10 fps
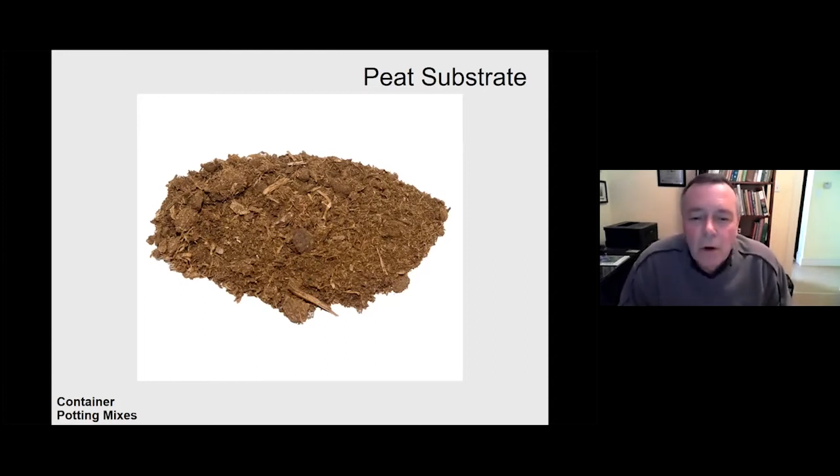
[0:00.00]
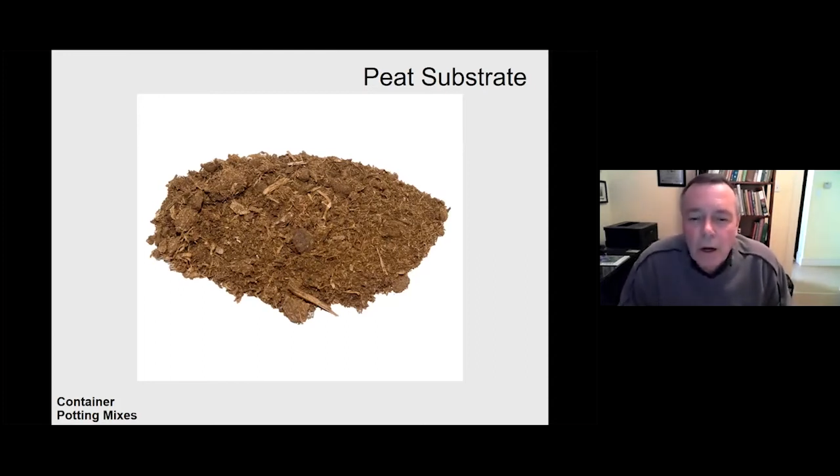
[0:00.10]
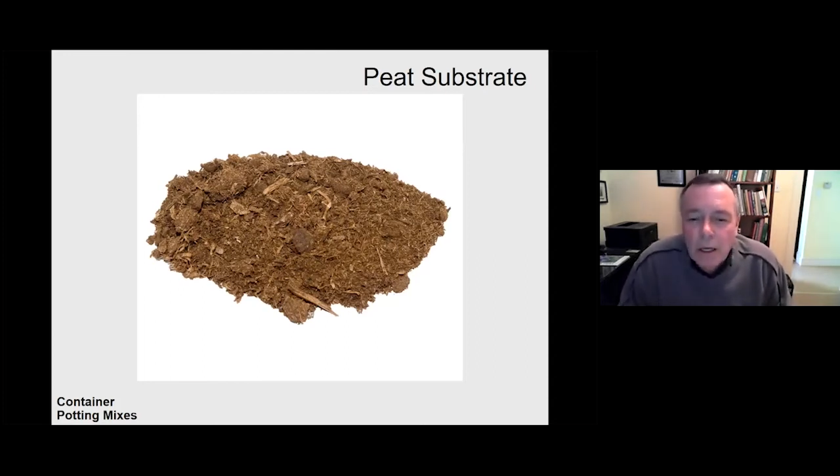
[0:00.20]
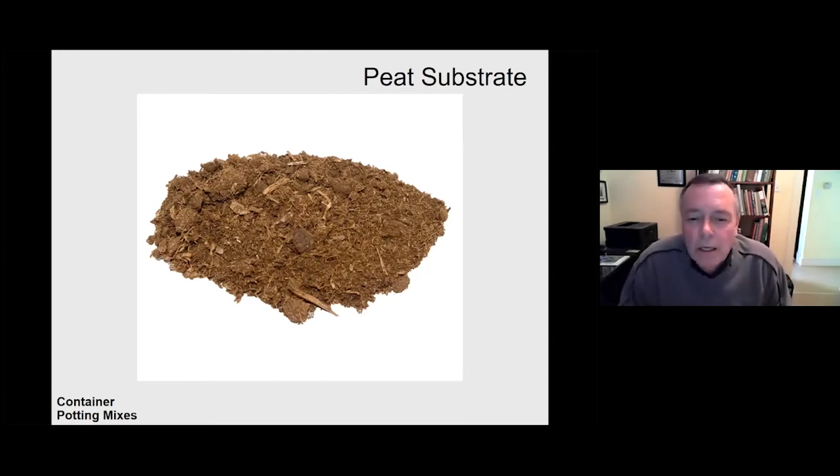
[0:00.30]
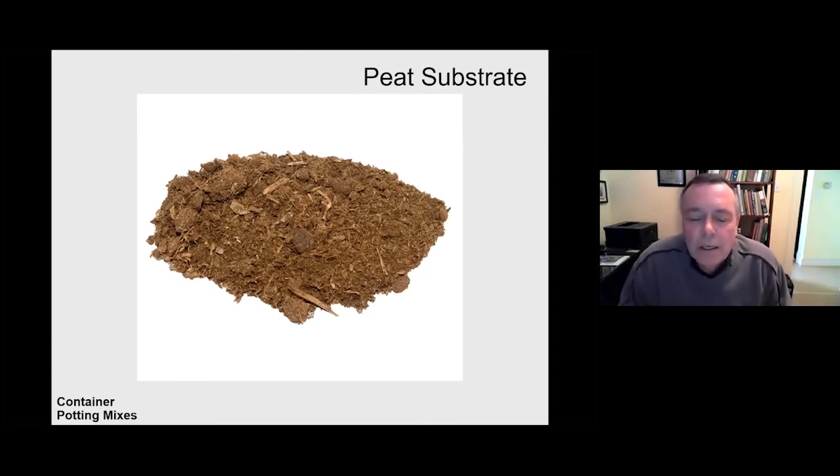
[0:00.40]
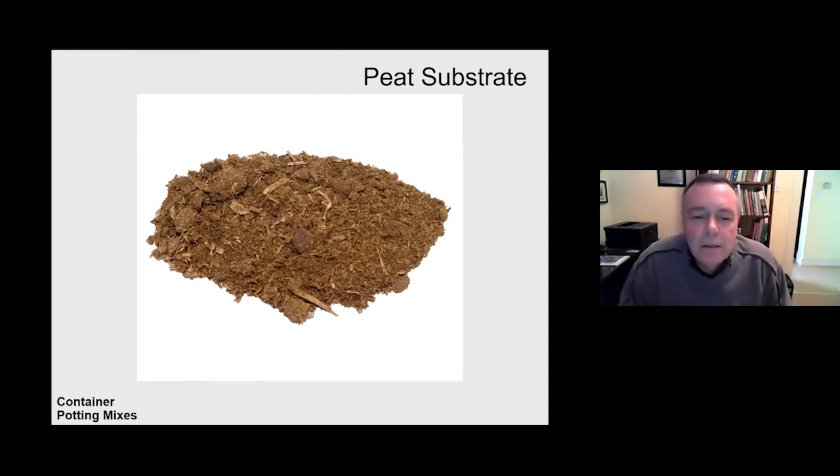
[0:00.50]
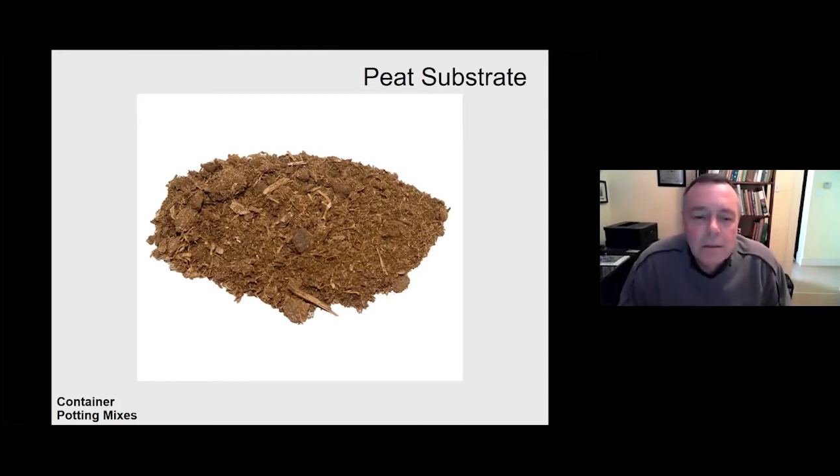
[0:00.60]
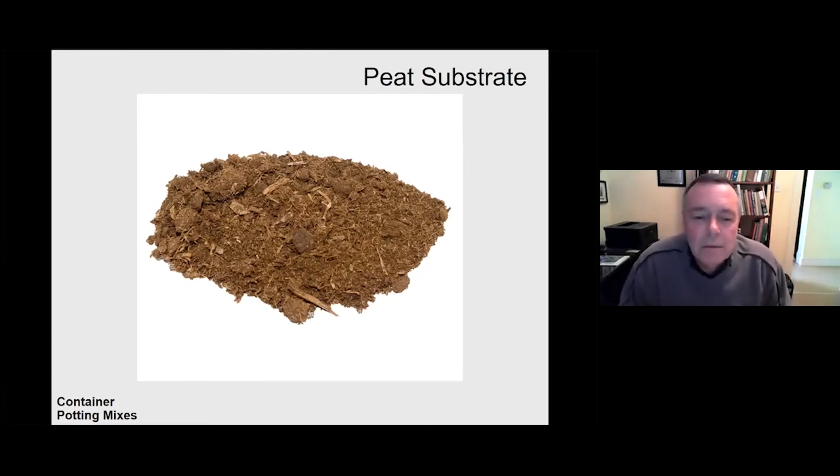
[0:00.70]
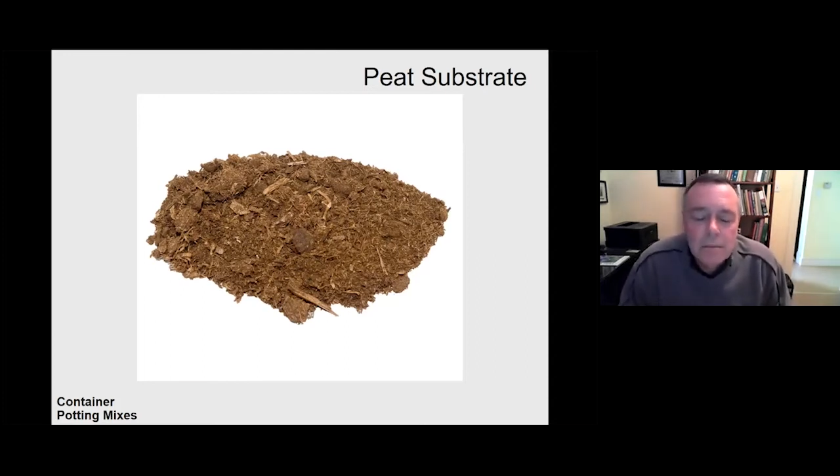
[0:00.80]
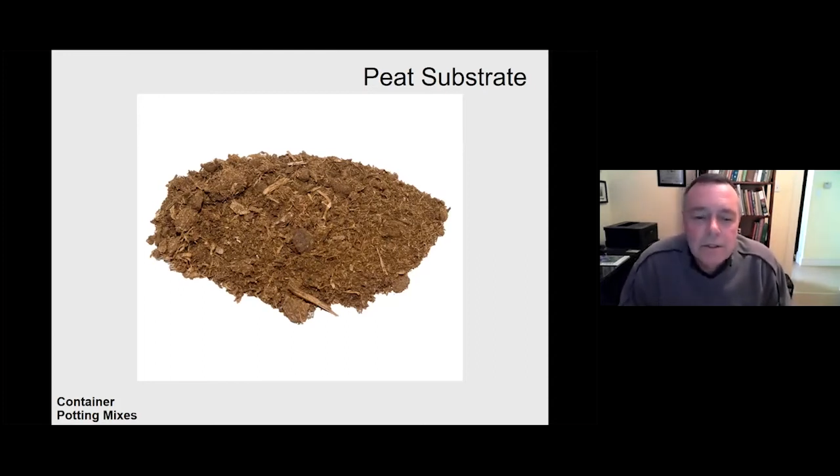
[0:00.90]
rock
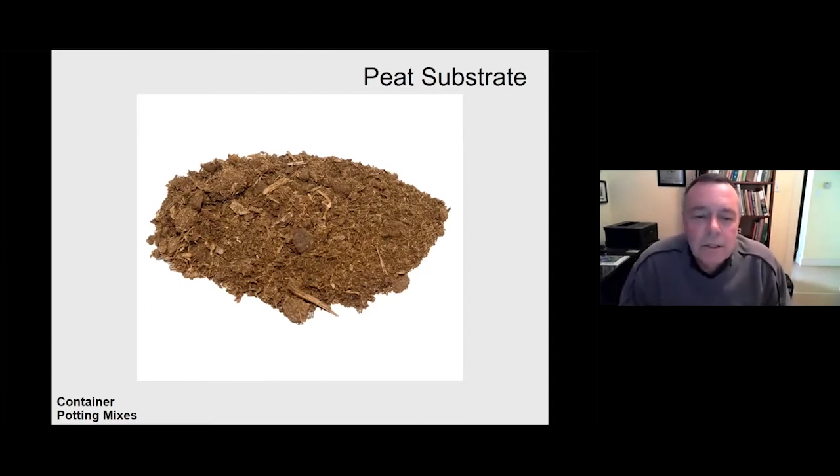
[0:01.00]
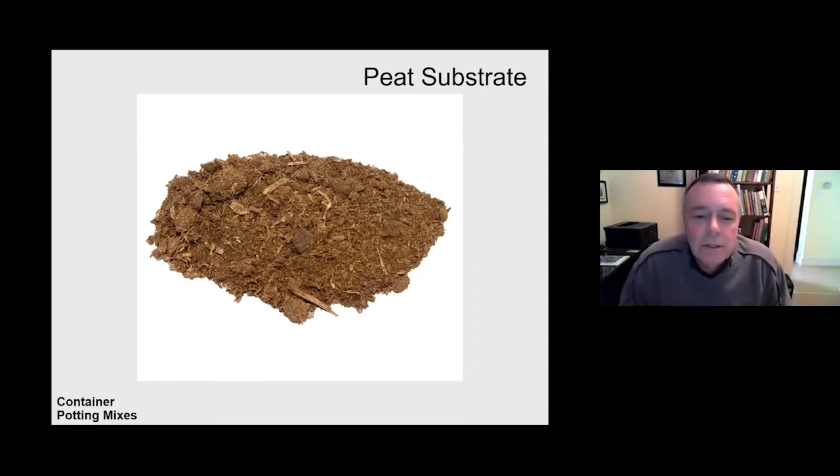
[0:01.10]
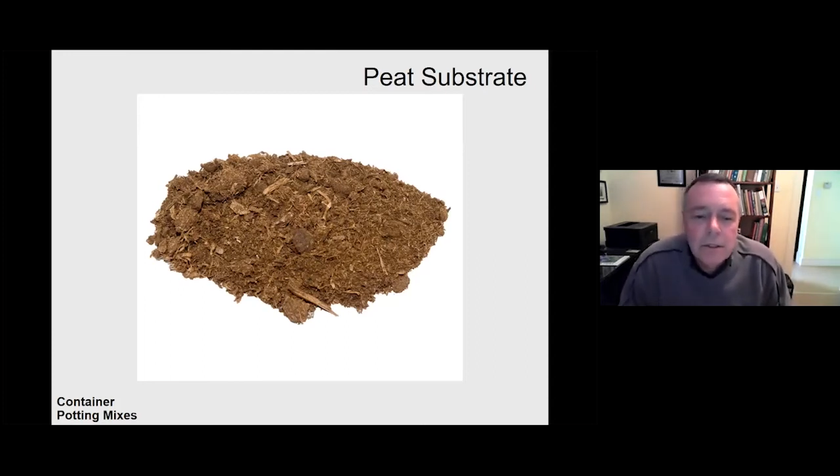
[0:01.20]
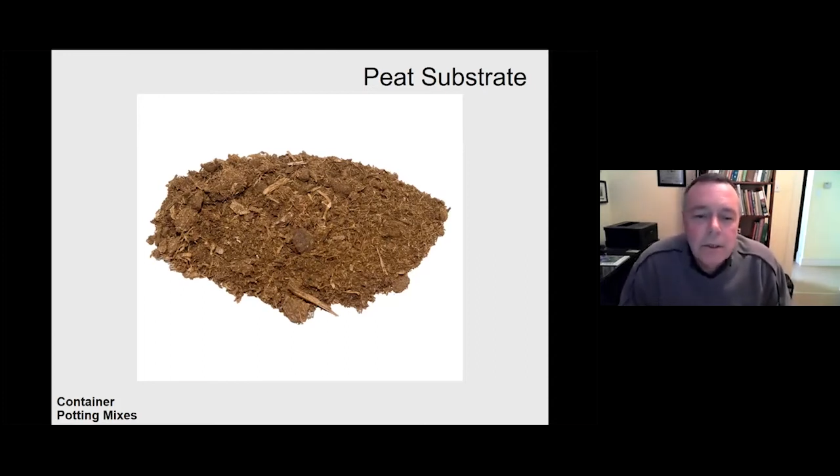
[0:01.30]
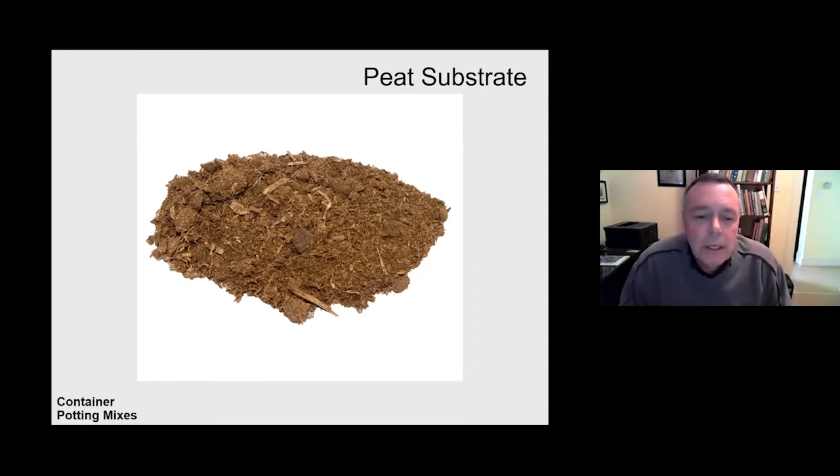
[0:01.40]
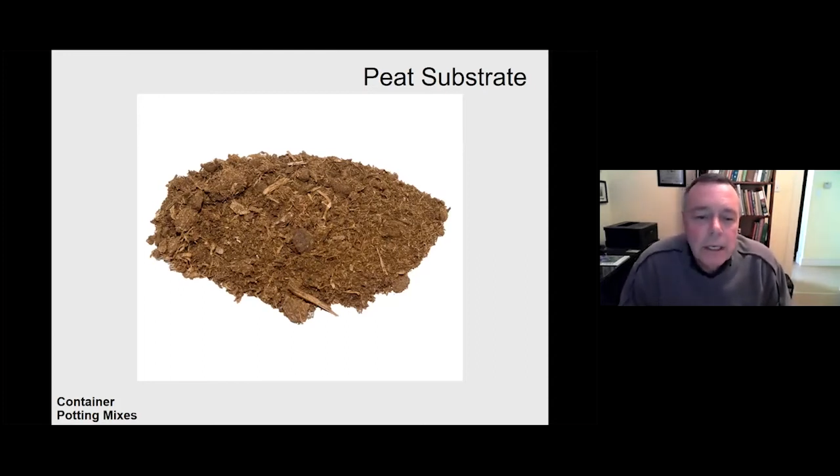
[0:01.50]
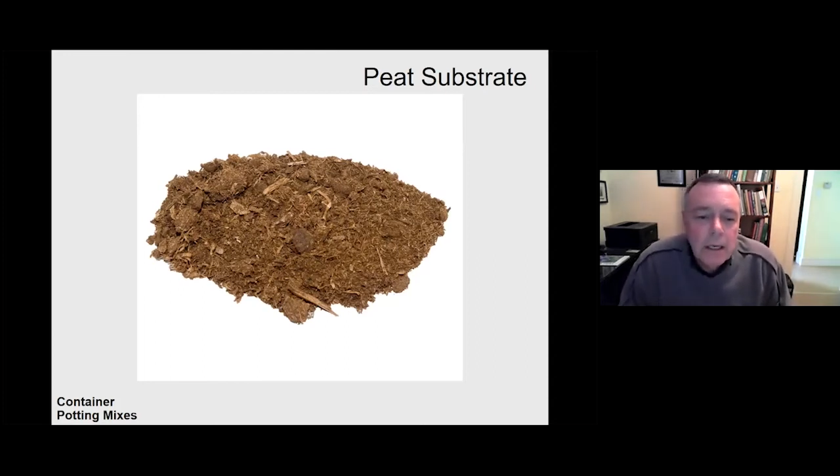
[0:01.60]
material